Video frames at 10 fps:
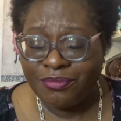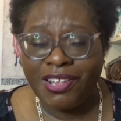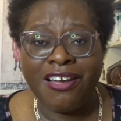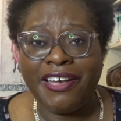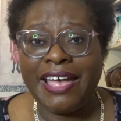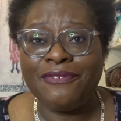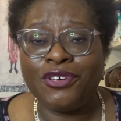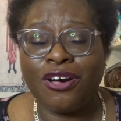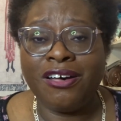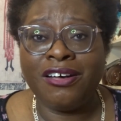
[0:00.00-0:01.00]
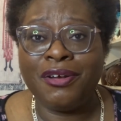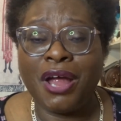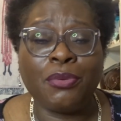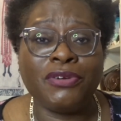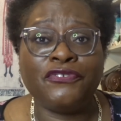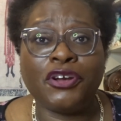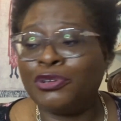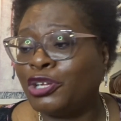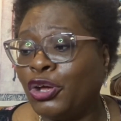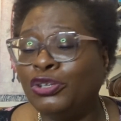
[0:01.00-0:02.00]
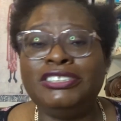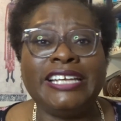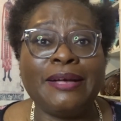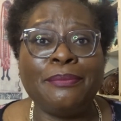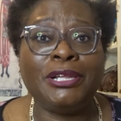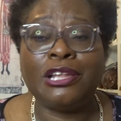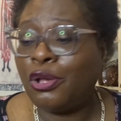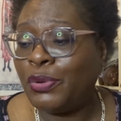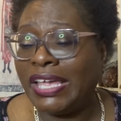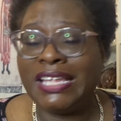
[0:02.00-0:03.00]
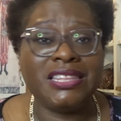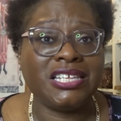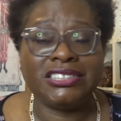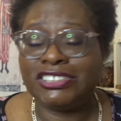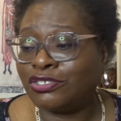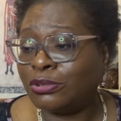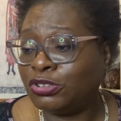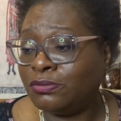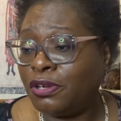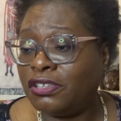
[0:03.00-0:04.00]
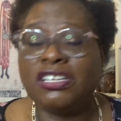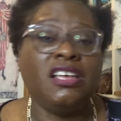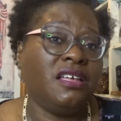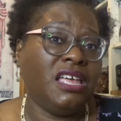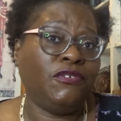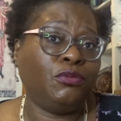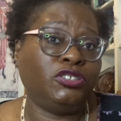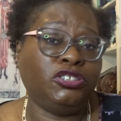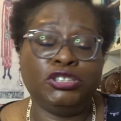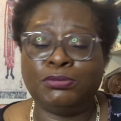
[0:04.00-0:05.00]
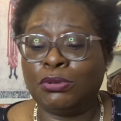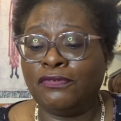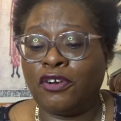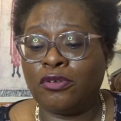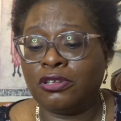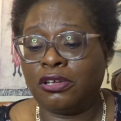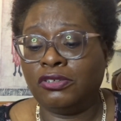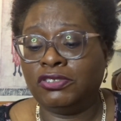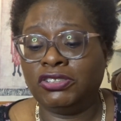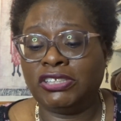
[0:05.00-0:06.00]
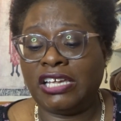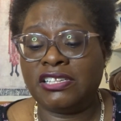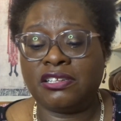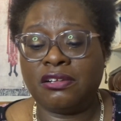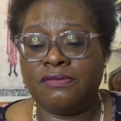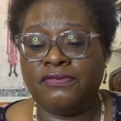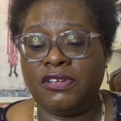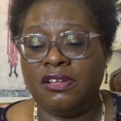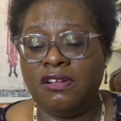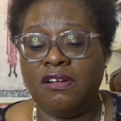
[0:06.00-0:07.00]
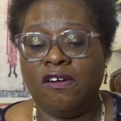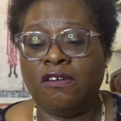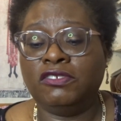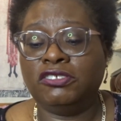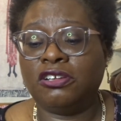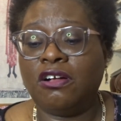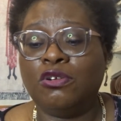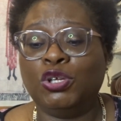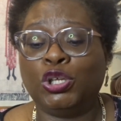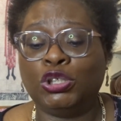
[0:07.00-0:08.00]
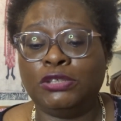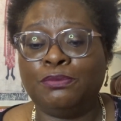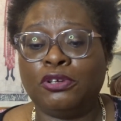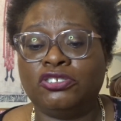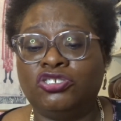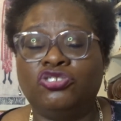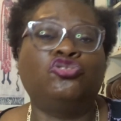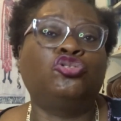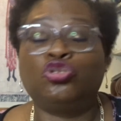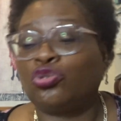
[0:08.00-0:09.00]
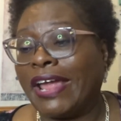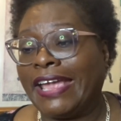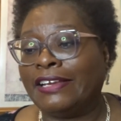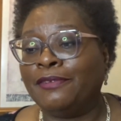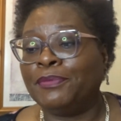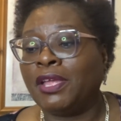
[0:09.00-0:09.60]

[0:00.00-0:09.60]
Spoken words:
I have got a referral code down below in the description box if you want to use my referral code to get yourself onto the whole Glossybox train.